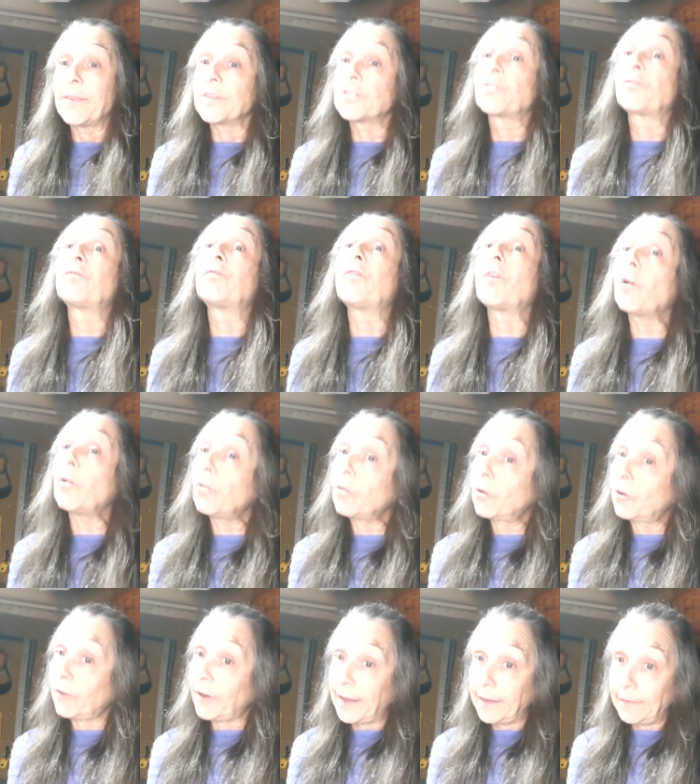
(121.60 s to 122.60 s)
There's full
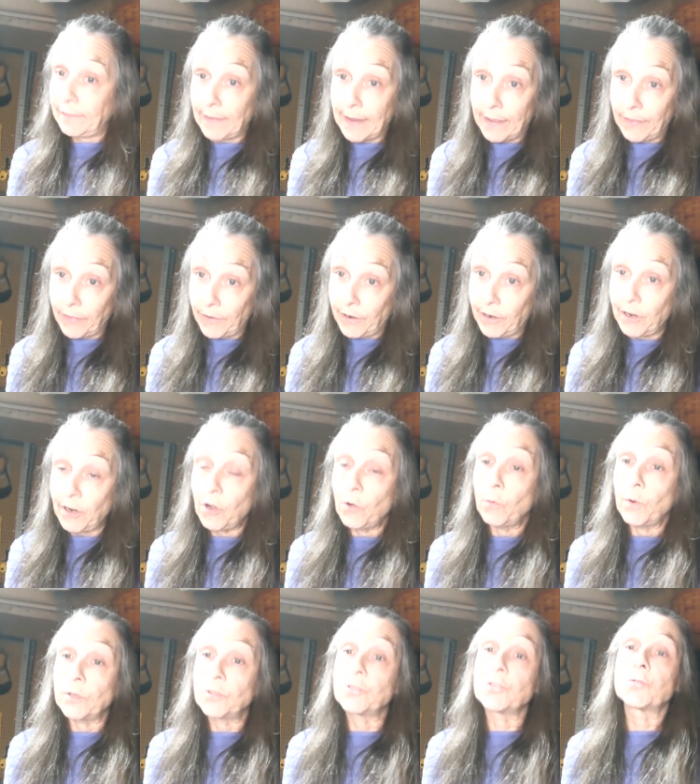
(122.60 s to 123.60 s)
grain leather,
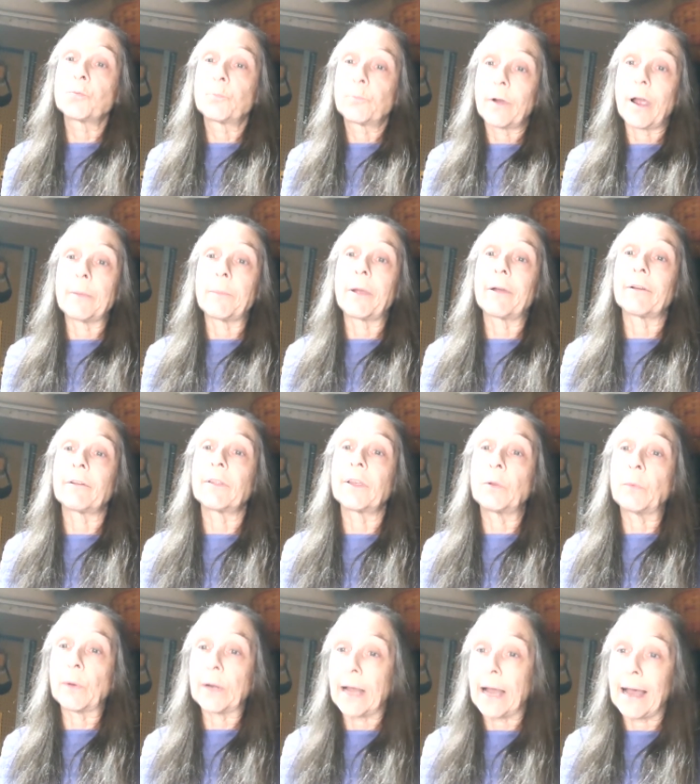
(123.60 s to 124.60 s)
which is
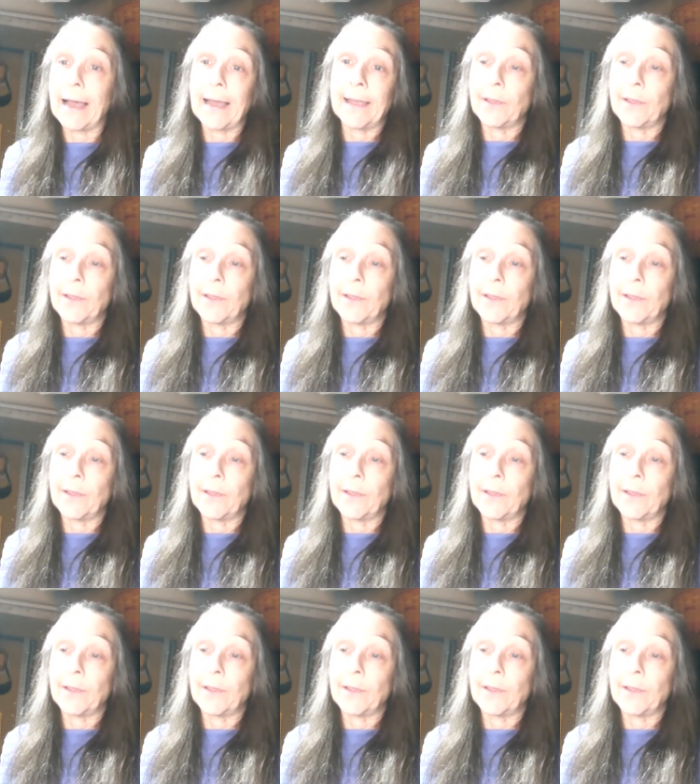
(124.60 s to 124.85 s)
primarily what I